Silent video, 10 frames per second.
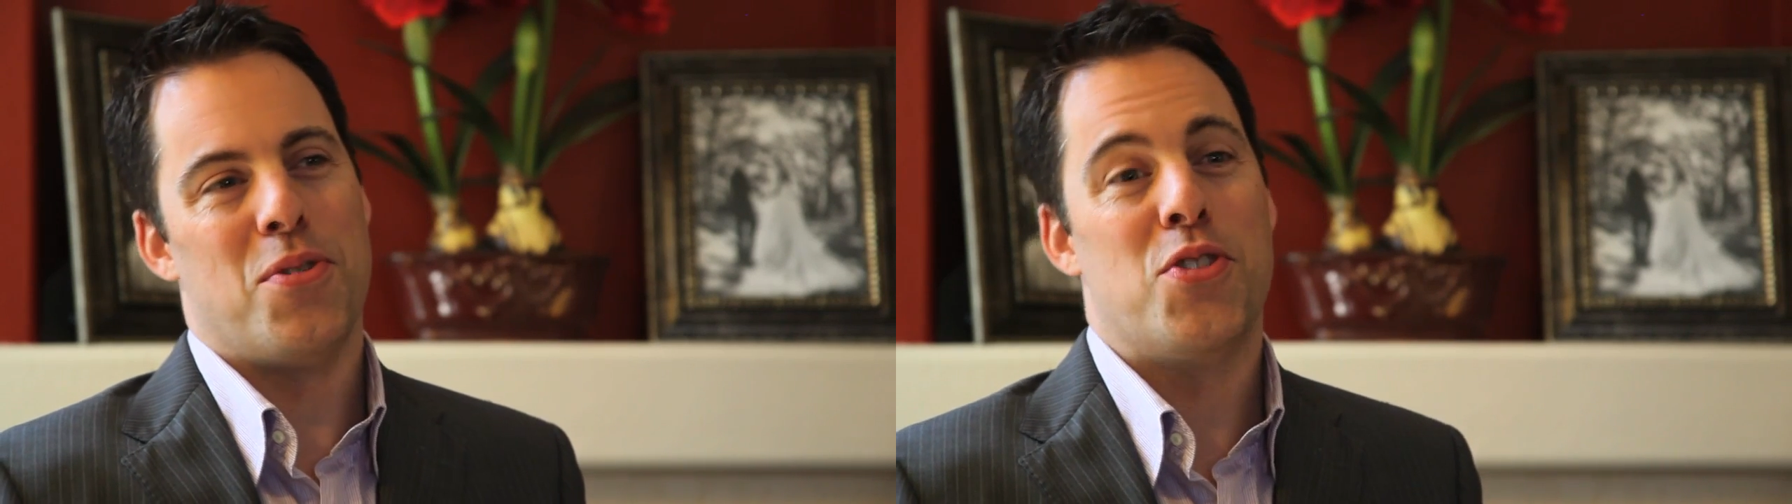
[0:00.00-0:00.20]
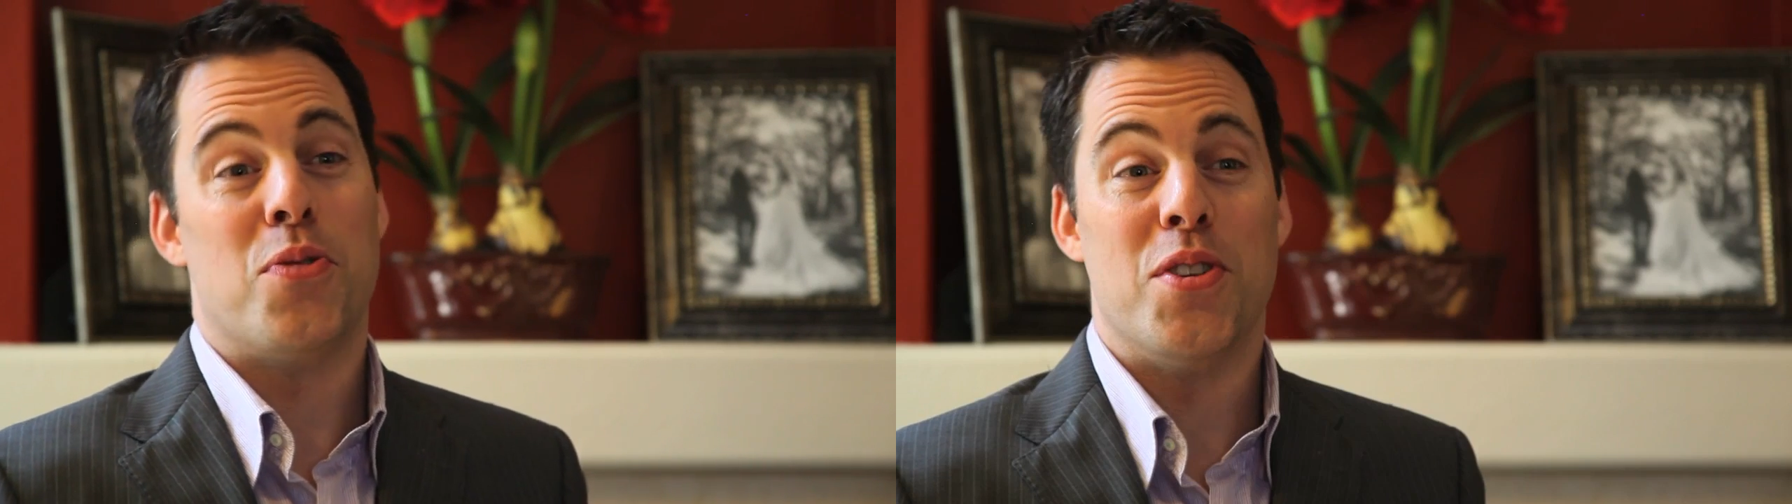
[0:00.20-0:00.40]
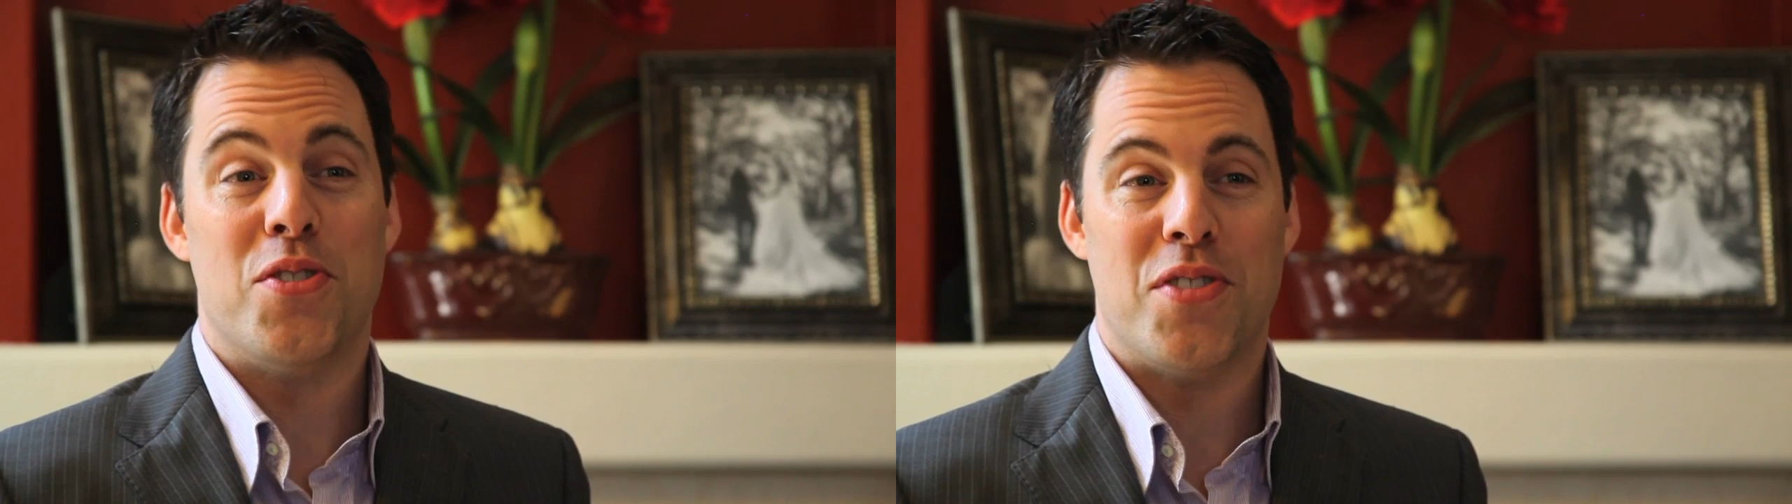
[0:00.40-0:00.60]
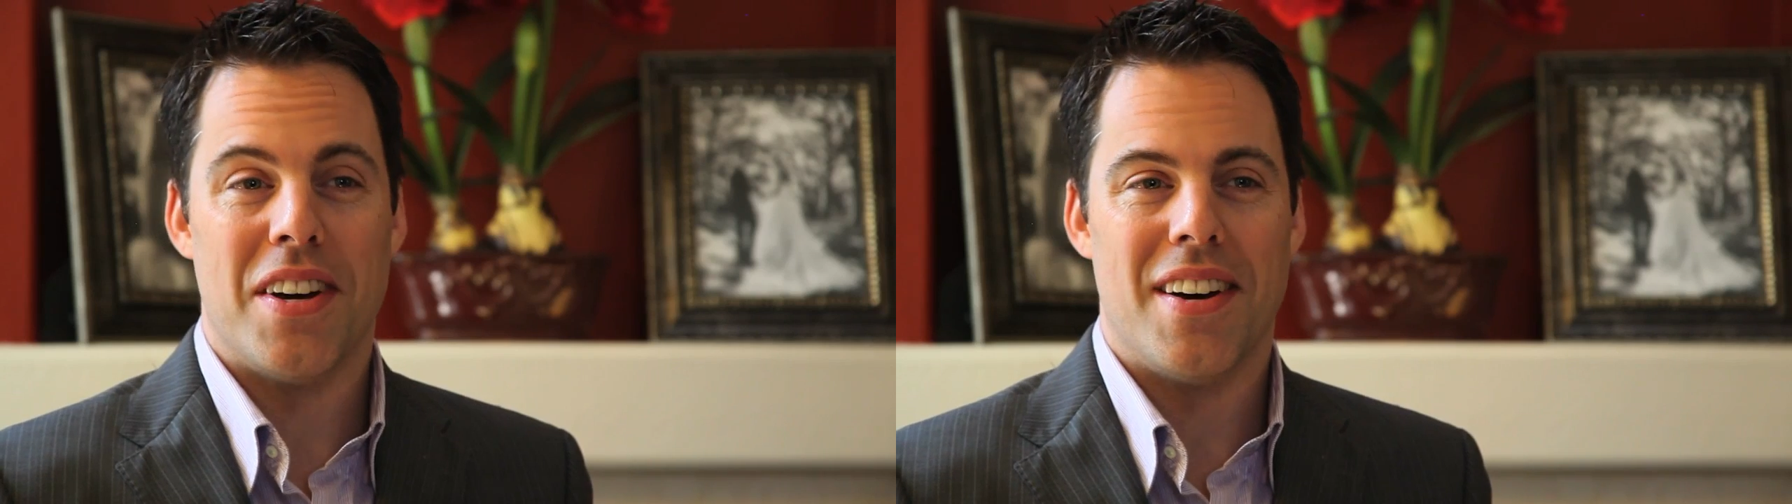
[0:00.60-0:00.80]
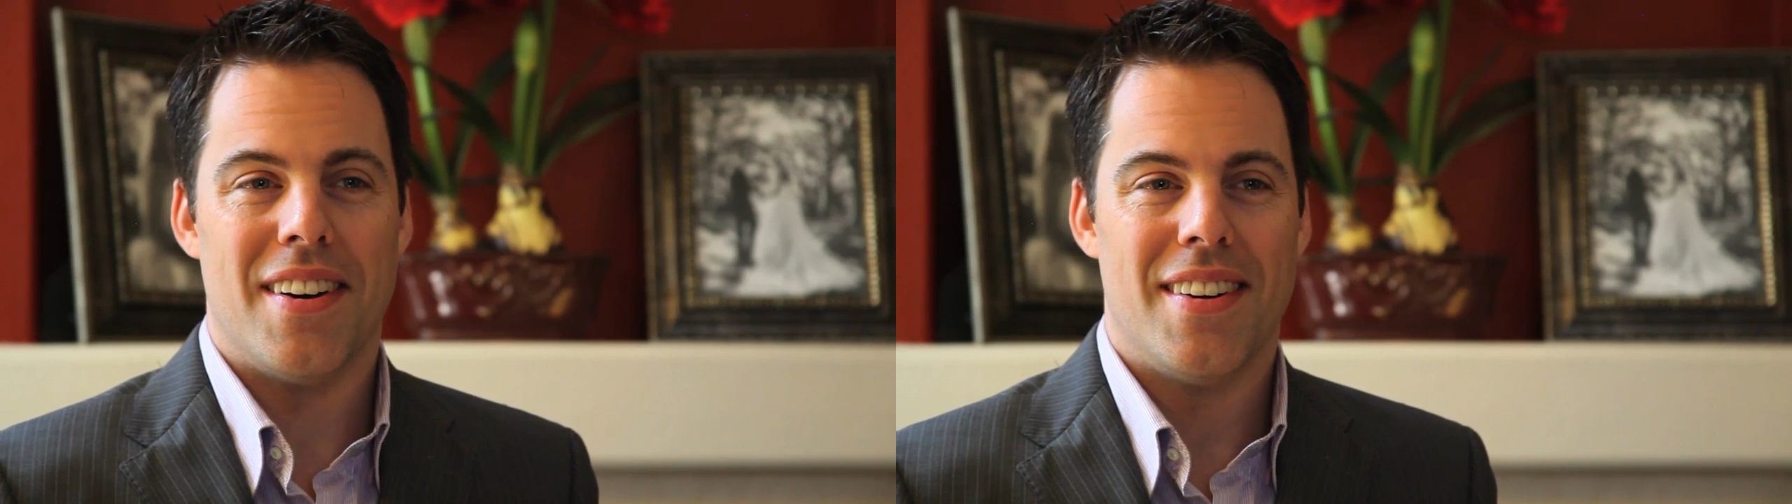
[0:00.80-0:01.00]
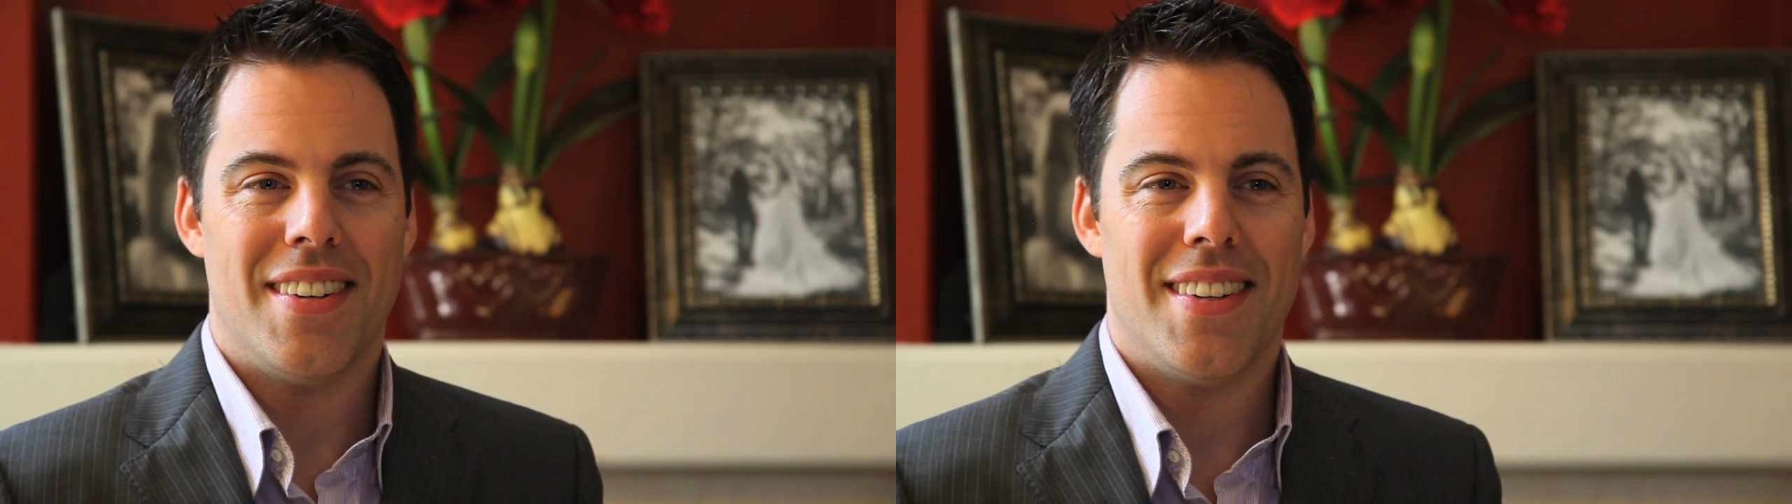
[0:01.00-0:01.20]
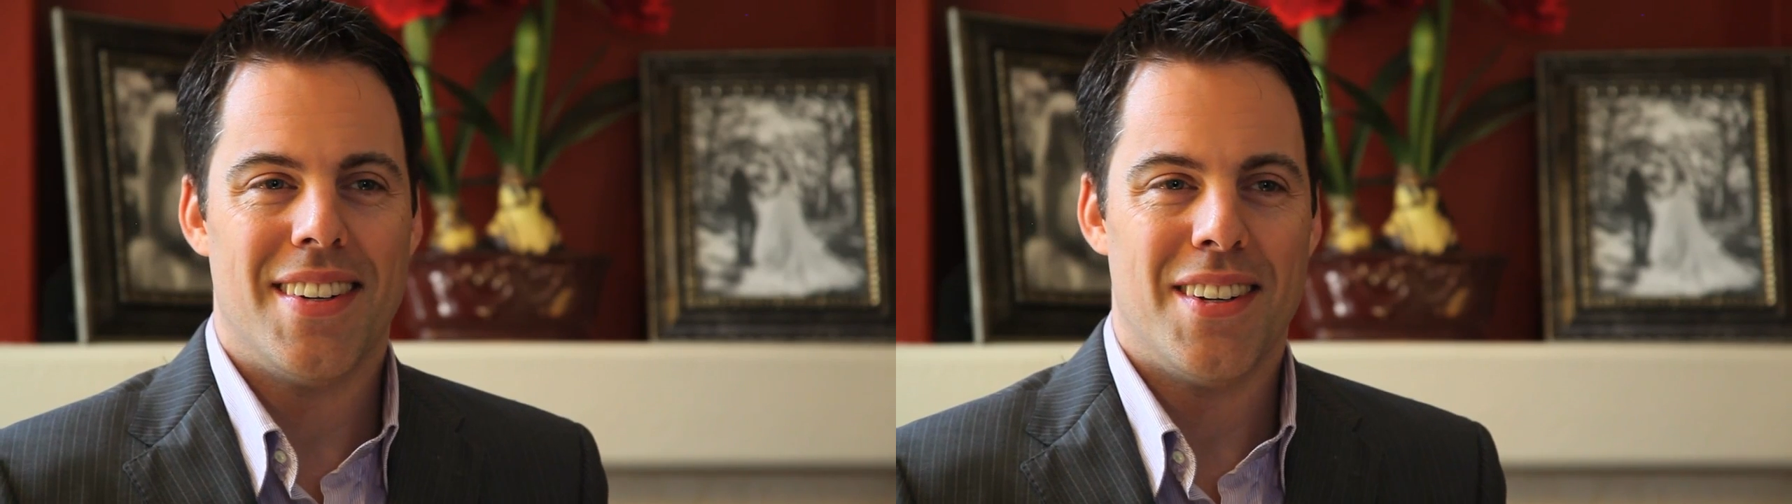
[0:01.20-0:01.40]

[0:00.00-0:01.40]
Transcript: Which one's uh,